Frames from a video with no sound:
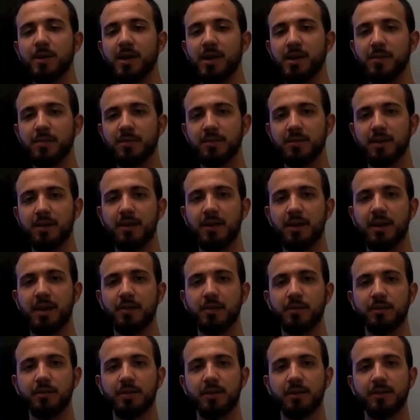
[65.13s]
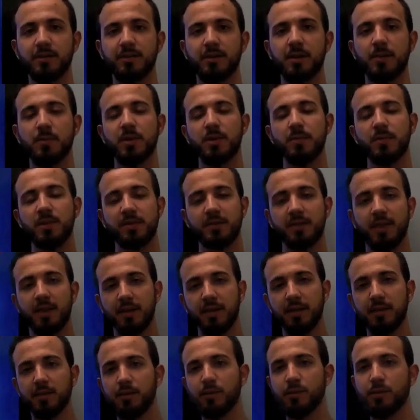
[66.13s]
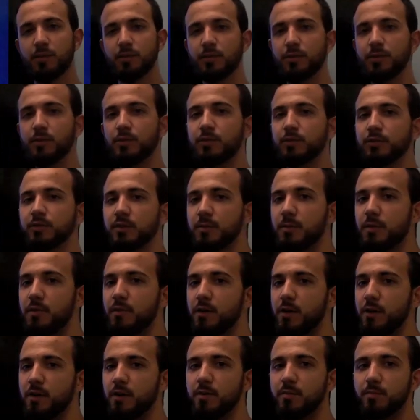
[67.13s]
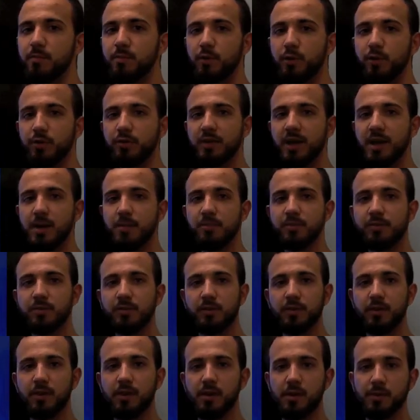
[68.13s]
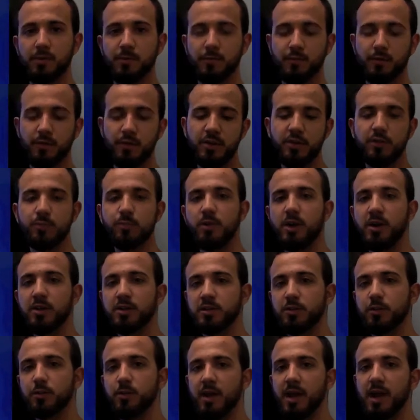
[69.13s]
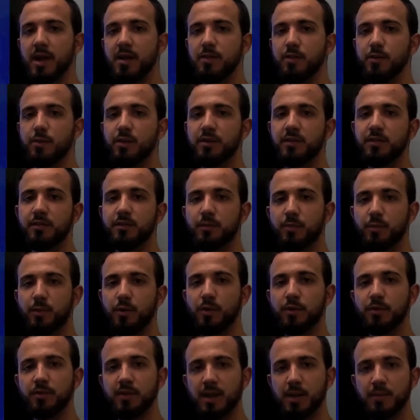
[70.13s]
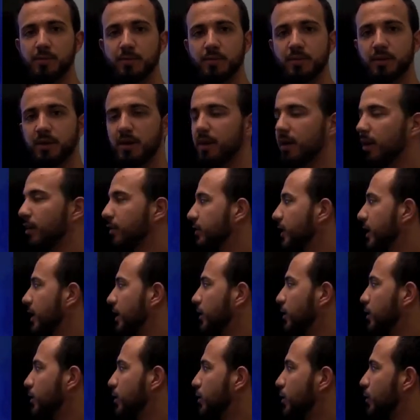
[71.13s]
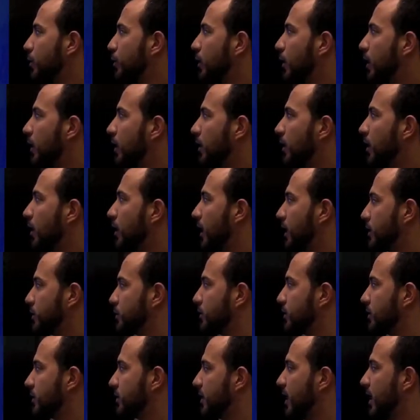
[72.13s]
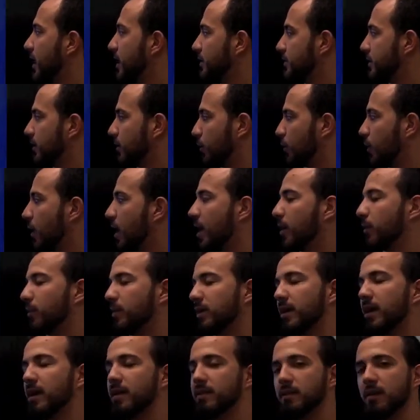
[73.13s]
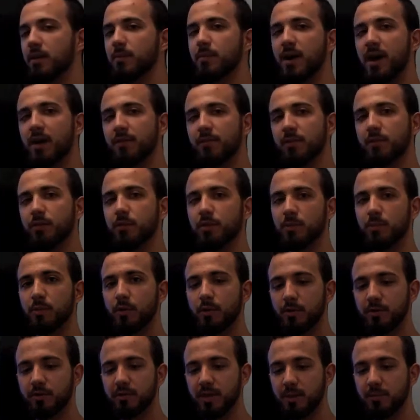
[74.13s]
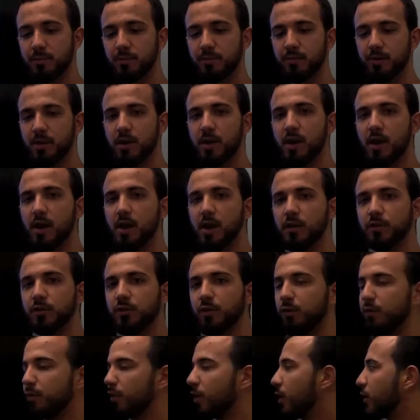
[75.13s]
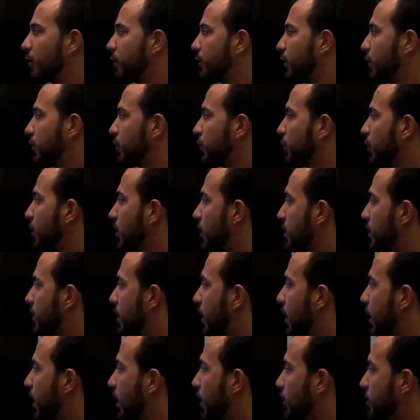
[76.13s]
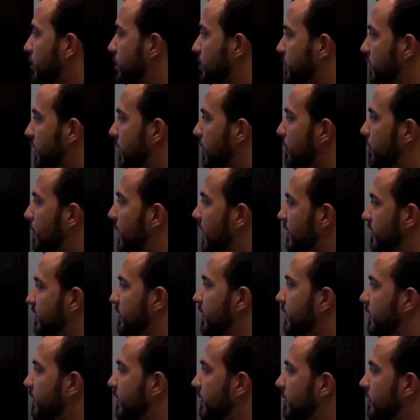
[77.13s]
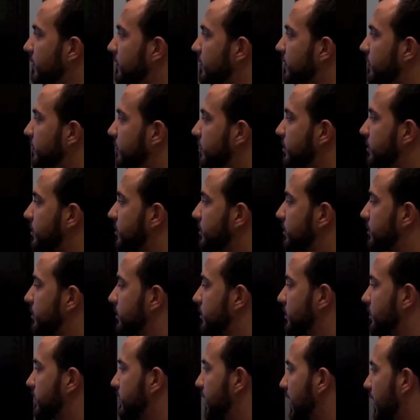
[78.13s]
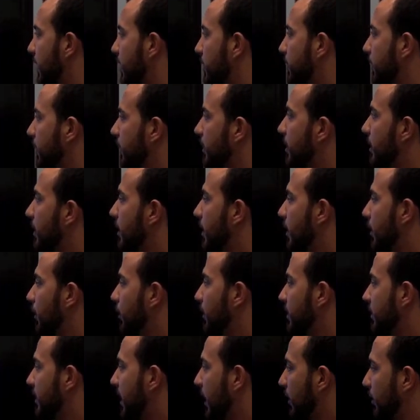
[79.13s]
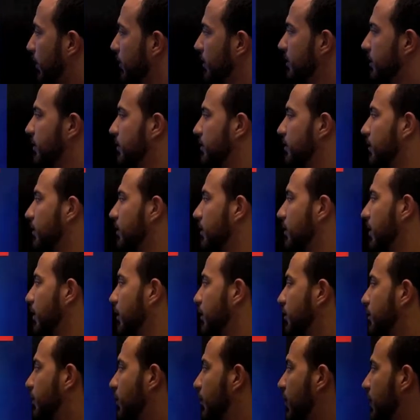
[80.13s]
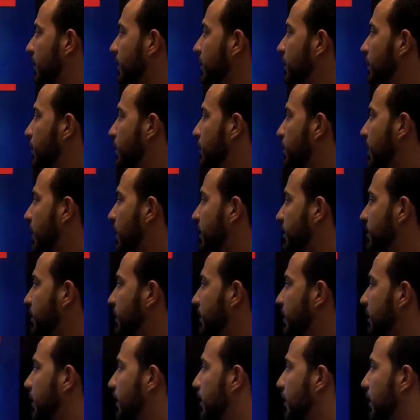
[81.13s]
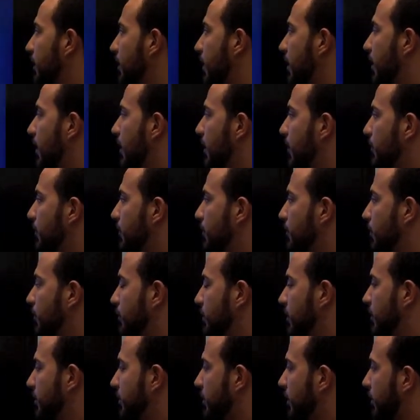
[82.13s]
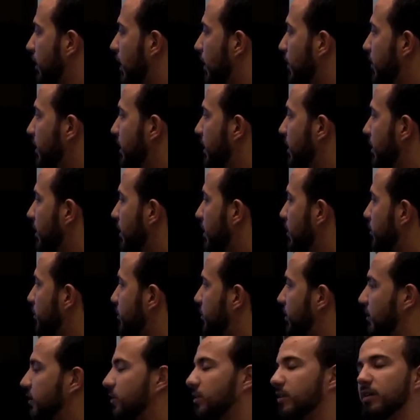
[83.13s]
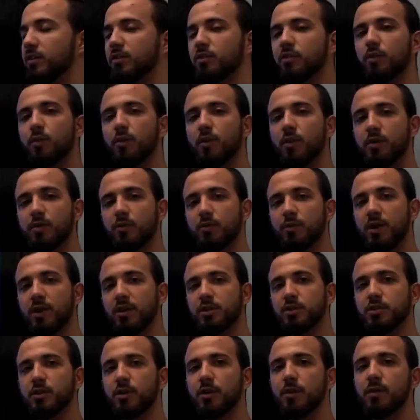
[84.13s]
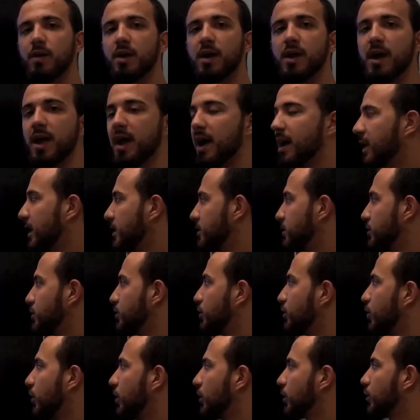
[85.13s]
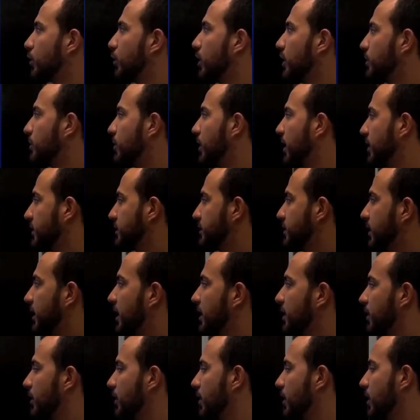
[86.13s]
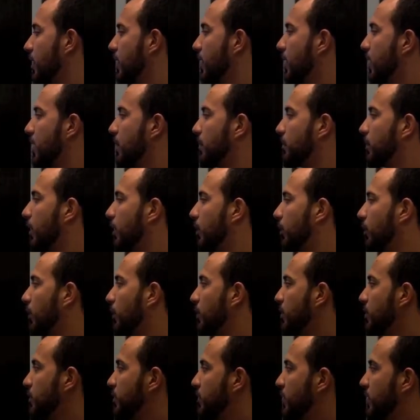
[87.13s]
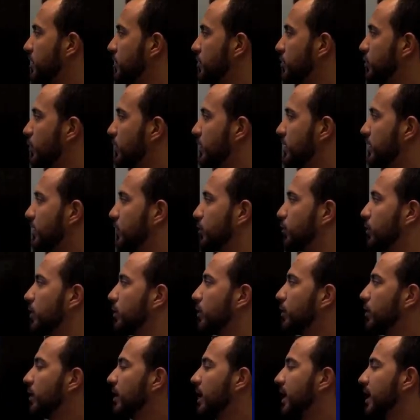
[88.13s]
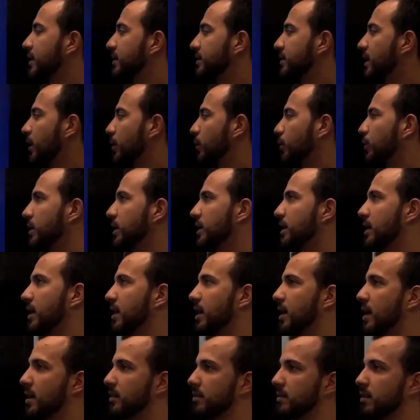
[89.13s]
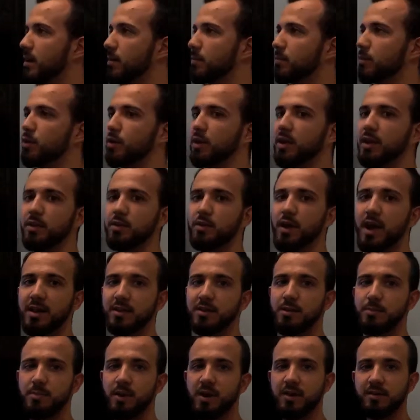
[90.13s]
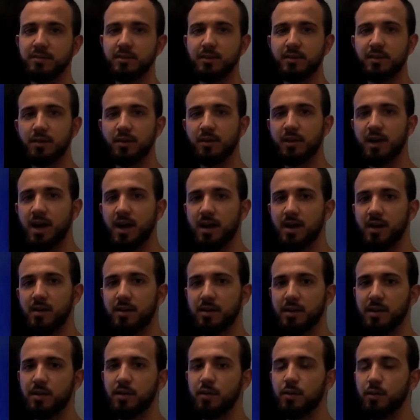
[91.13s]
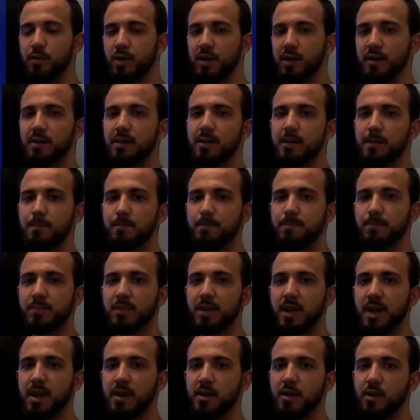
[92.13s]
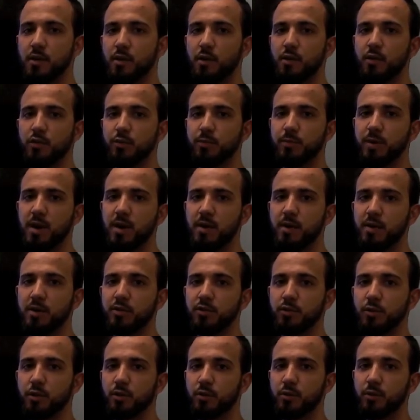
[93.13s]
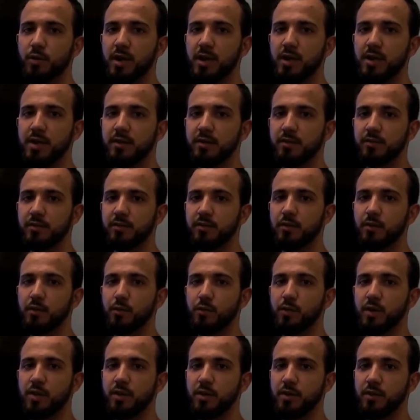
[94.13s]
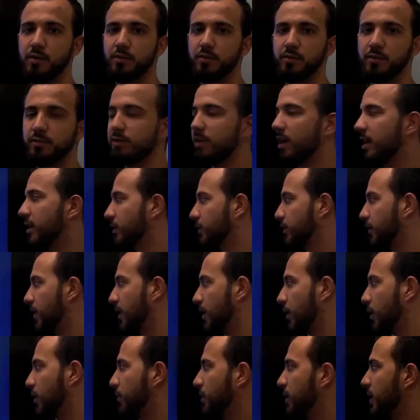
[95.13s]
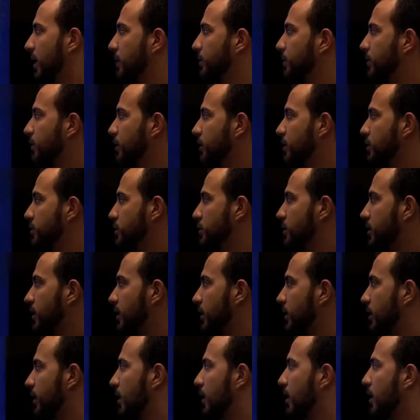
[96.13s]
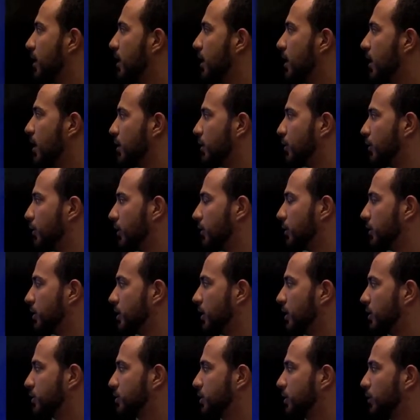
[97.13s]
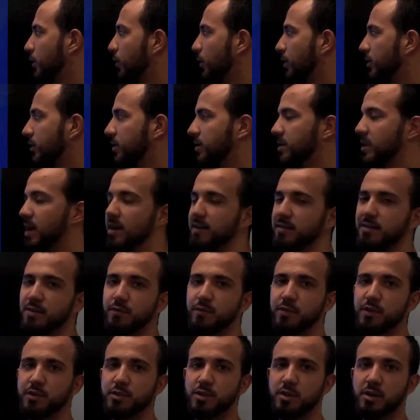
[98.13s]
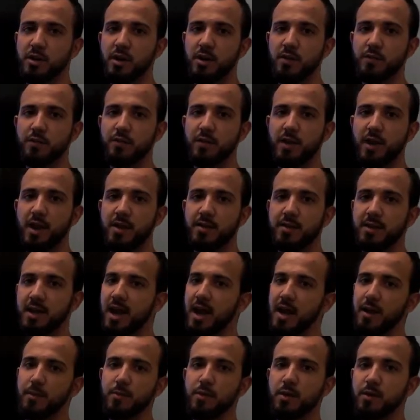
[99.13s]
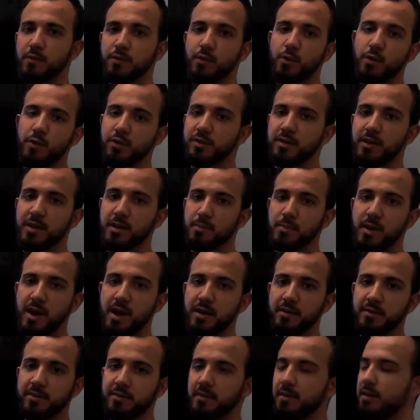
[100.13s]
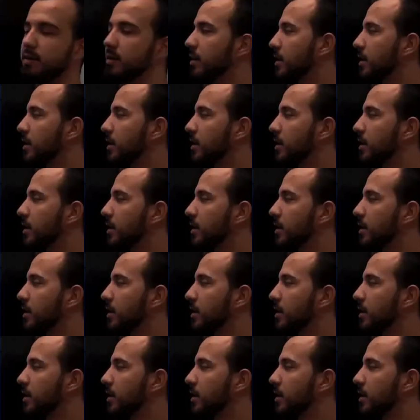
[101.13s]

my name is Alejandro Diaz, and I'm going to be taking you through some of our prototypes. For this project we had 3 different prototypes, and I'll take you through our actual designs and why we ended up having 3 prototypes. So for our first one, we just did a basic setup. We downloaded these gears directly from Boston Gear. This accommodated our 16:1 ratio, and I just threw a quick box together. But when we finished doing this, we realized that we ended up looking at the Boston Gear catalog incorrectly, and our horsepower and torque ratings with our satisfied RPM for each gear through the reduction was not sufficient enough, and the AGMA of course didn't pass.